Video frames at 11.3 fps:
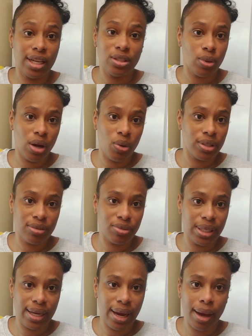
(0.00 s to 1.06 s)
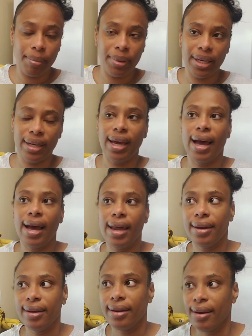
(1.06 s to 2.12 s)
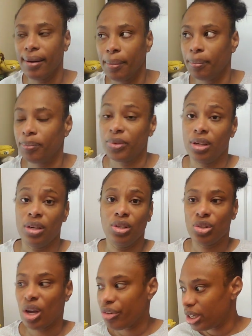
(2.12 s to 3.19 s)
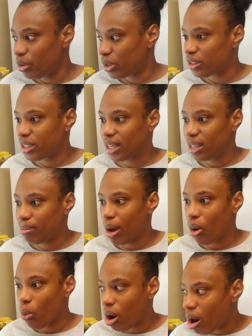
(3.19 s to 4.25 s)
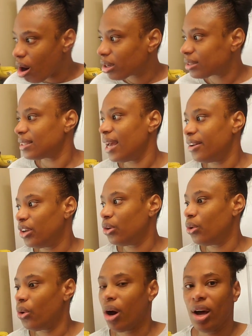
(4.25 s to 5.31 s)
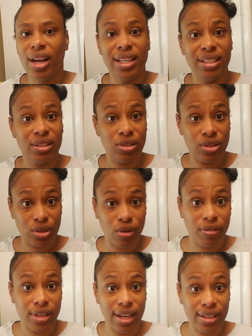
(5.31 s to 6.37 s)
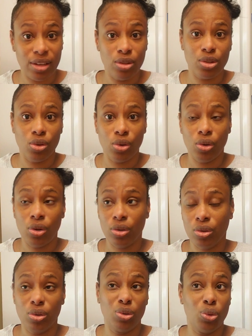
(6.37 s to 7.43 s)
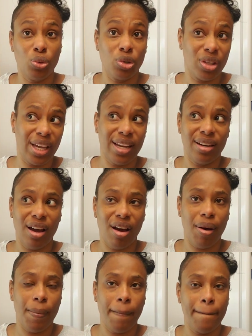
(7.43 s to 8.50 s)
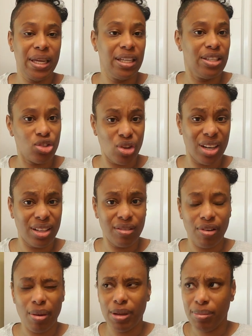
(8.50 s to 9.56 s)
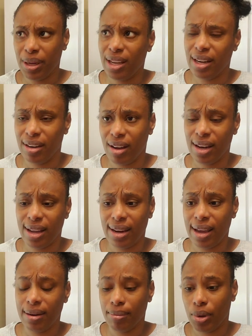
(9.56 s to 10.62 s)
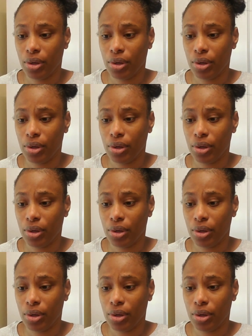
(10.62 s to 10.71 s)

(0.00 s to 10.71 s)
That's what was really happening, and so I really wasn't getting my walks and, you know, all of these stuff that I used to do to get me distracted from the pain and all of that.